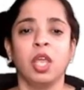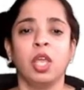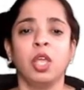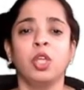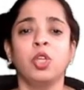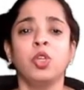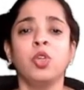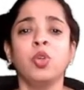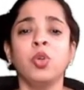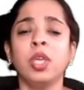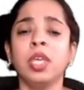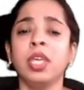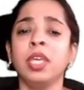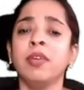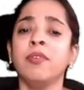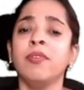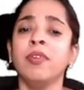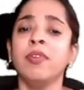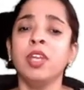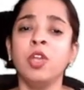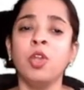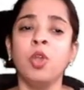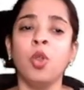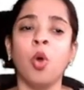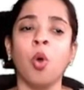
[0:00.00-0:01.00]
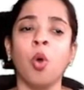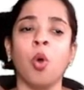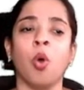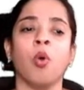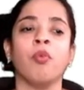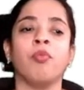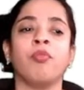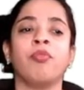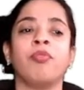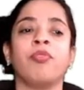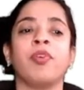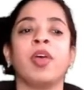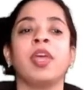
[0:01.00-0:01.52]
You even
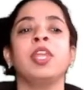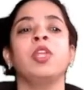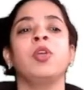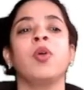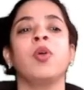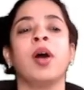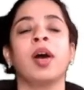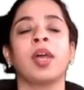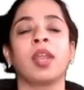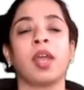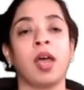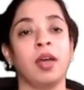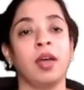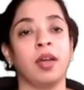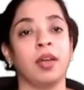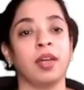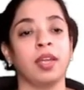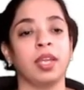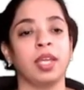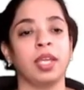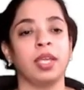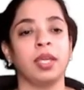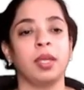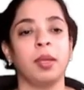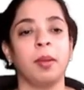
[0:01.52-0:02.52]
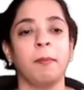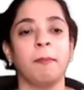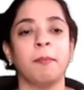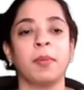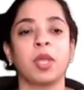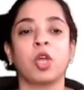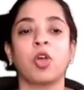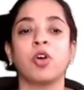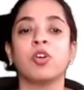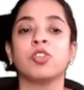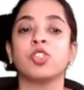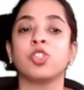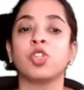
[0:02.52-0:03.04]
know when you are hungry
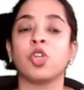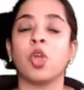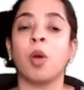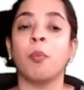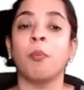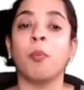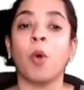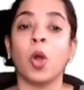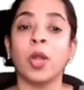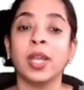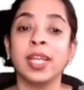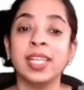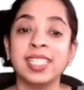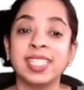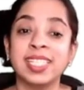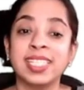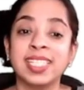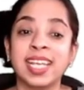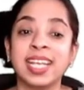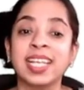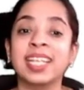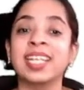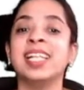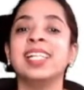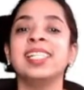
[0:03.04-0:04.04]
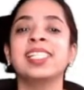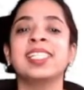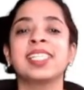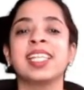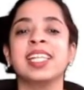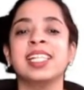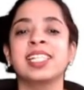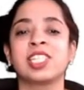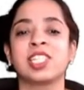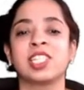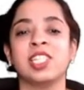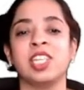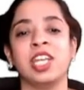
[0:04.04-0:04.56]
because your body signals
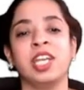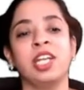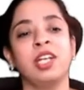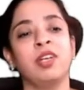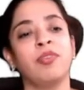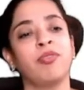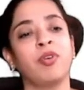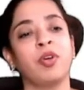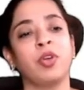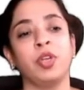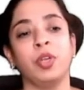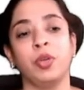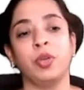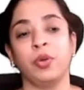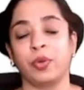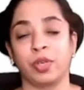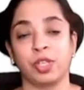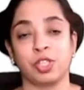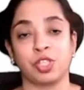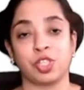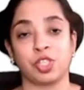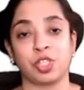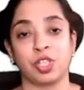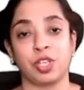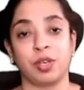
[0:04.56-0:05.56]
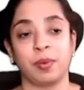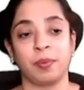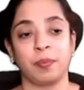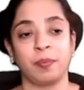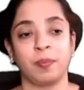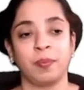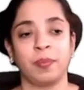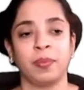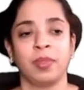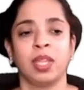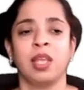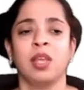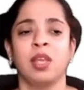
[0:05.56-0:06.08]
its need for nutrition.
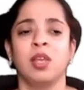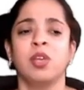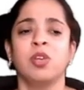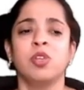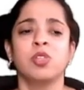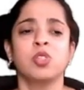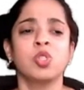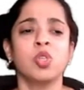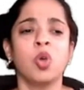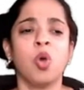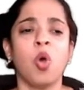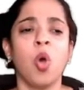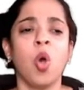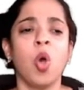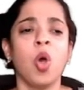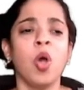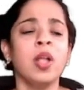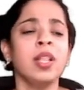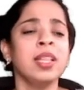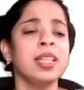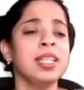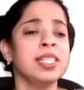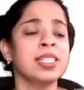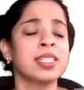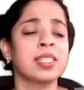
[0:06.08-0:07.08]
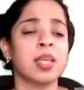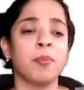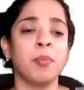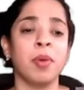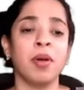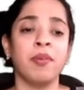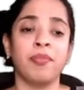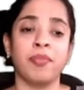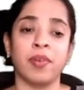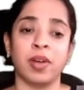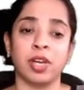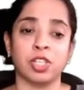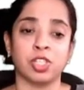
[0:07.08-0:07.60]
So all these
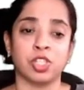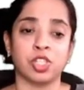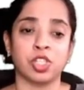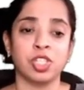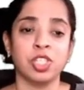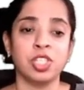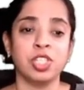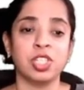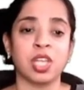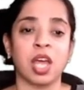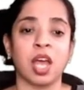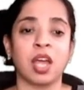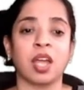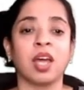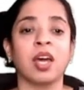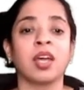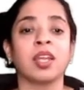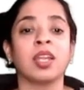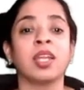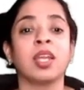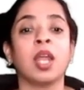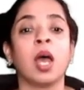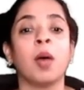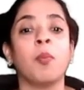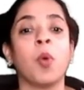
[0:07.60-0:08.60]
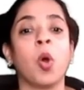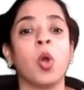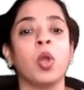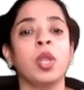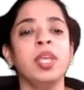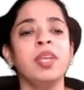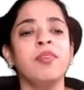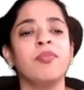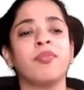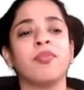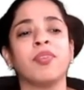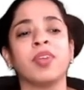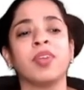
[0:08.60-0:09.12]
above functions occur in our
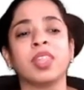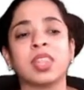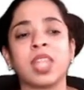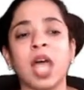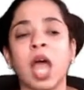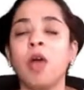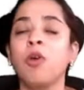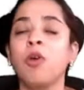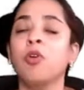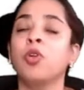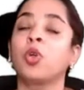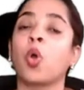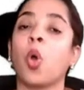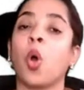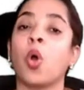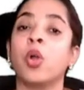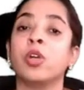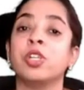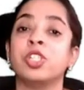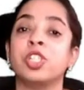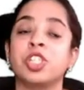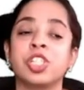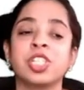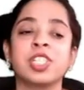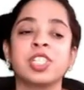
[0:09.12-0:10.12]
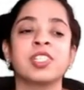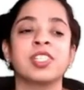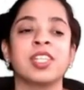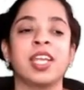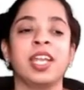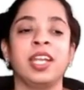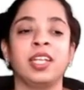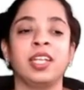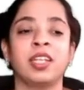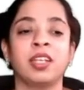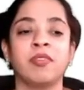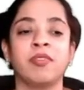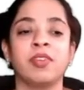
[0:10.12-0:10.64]
body without conscious
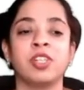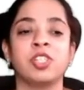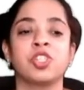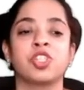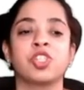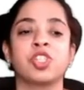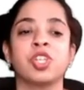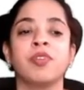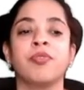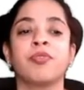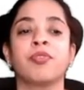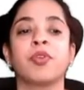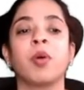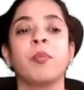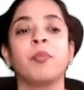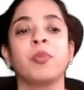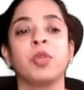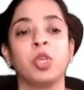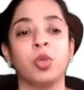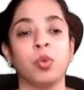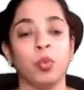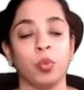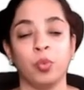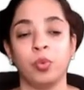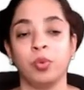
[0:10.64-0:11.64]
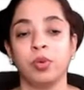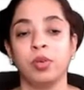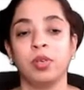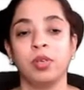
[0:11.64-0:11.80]
intervention from you,